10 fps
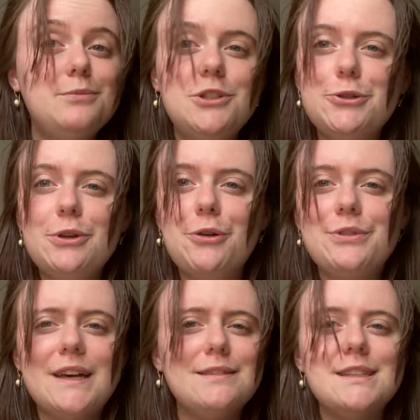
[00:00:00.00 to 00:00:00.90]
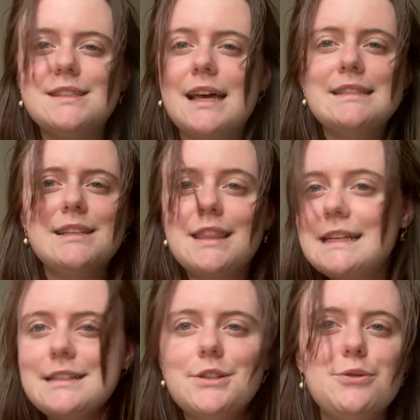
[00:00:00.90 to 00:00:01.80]
Do note that this has
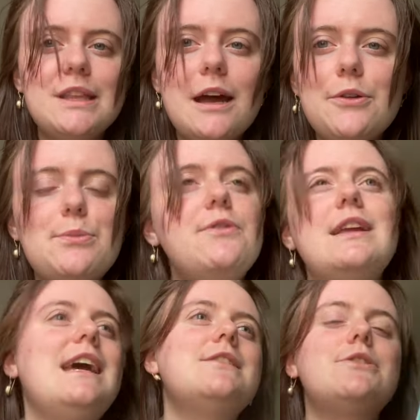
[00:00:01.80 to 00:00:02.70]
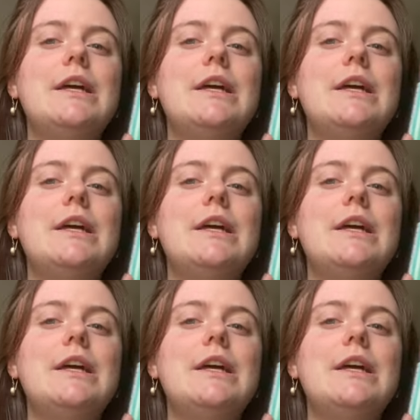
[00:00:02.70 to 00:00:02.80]
nothing to do with Howl's Moving Castle.